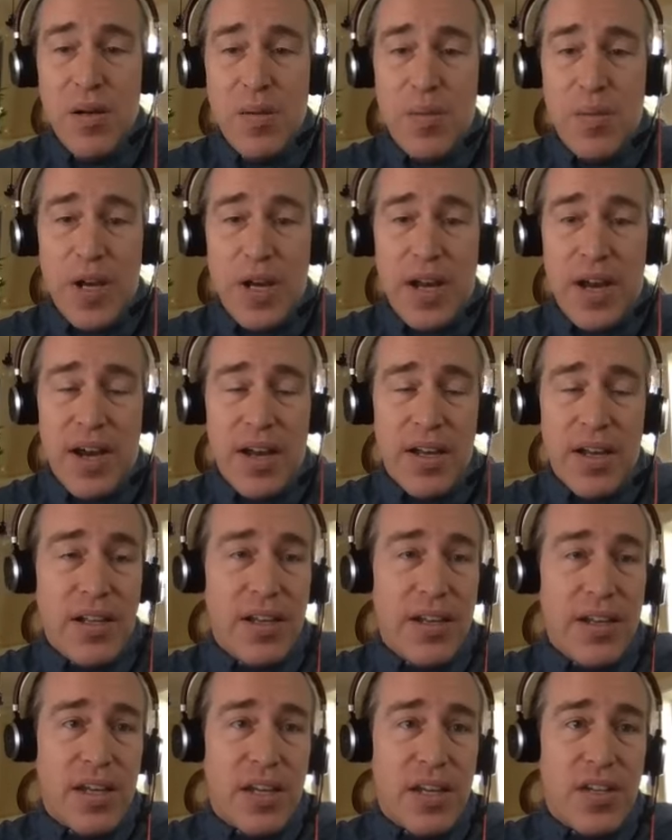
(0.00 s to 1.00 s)
by
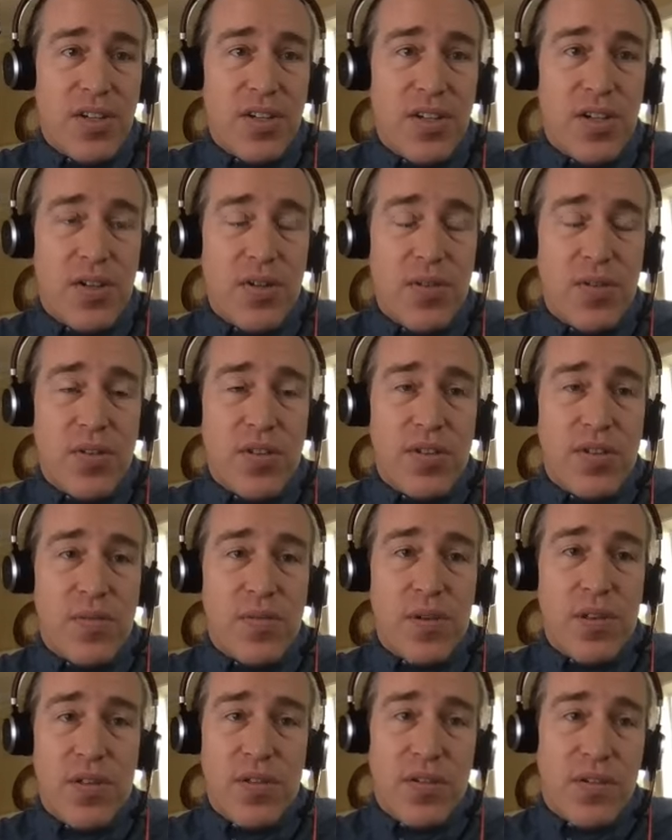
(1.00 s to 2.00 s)
highlighting issues,
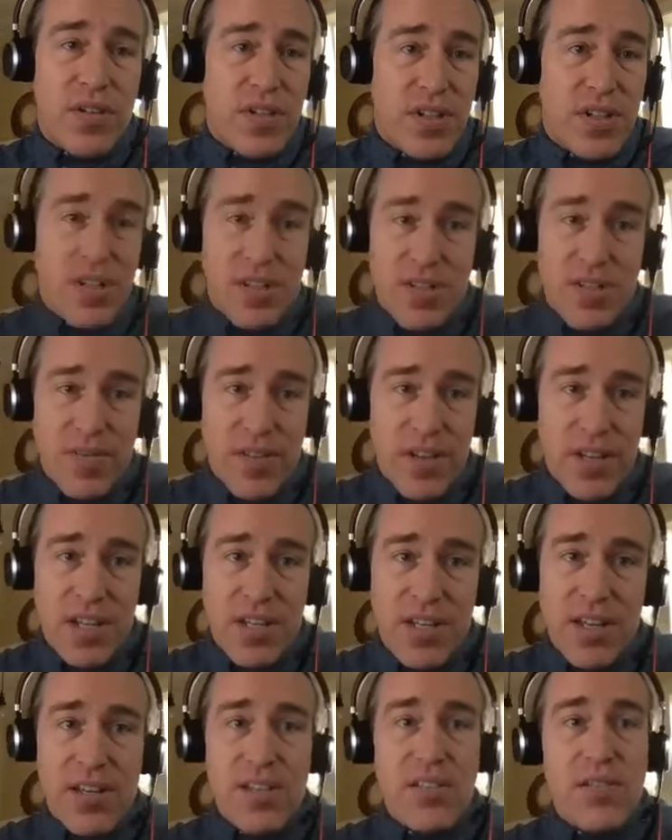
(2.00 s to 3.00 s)
whether it's just a flaky
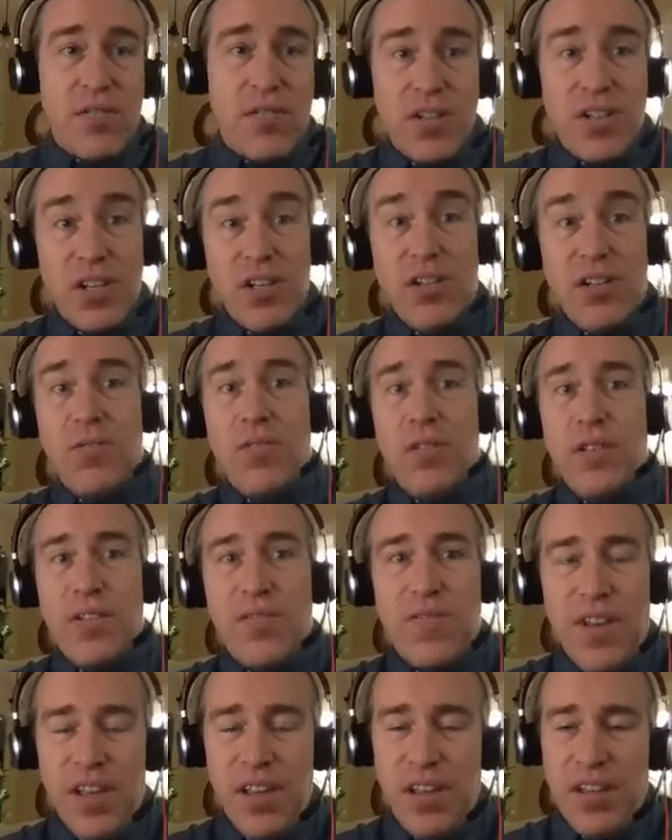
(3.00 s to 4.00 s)
test or a genuinely
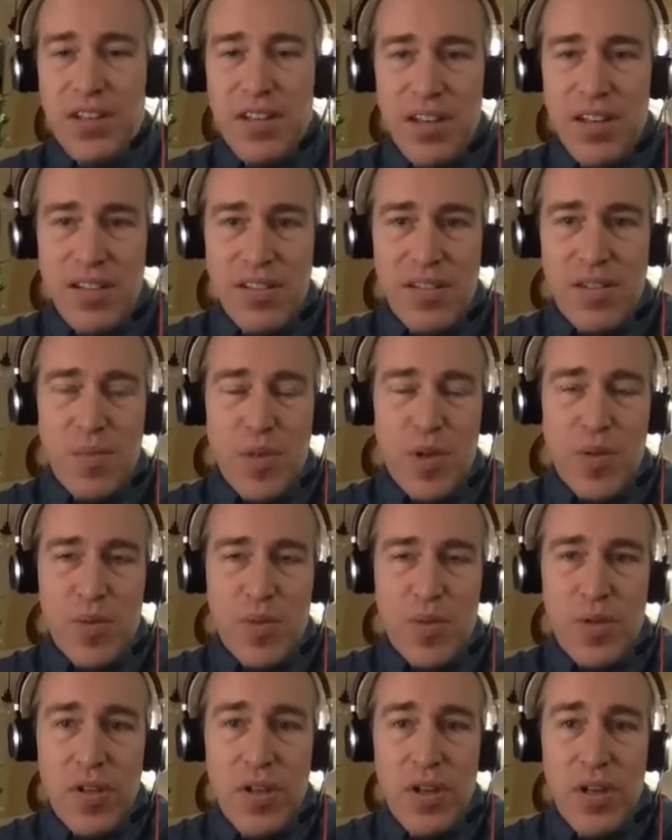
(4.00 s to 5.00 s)
failing test that
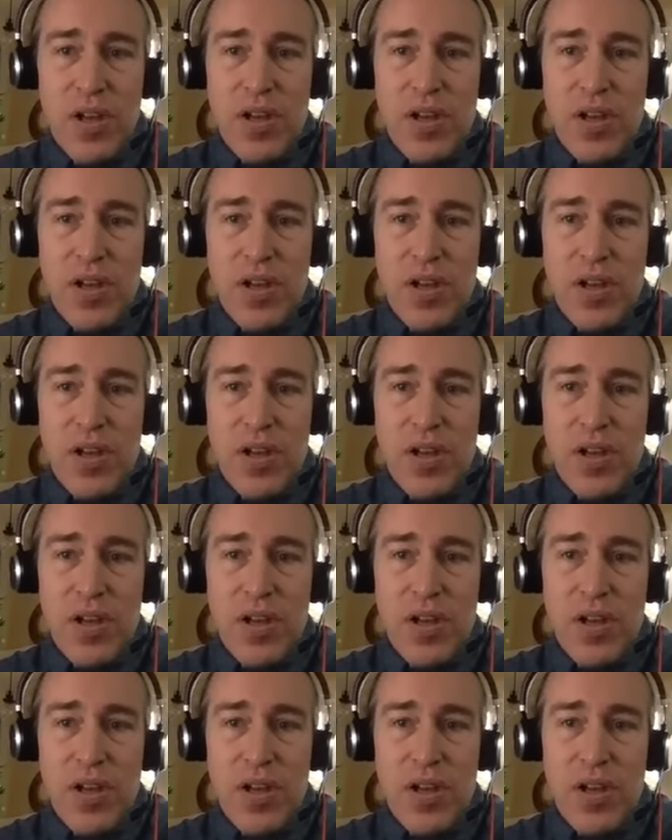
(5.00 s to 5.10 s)
people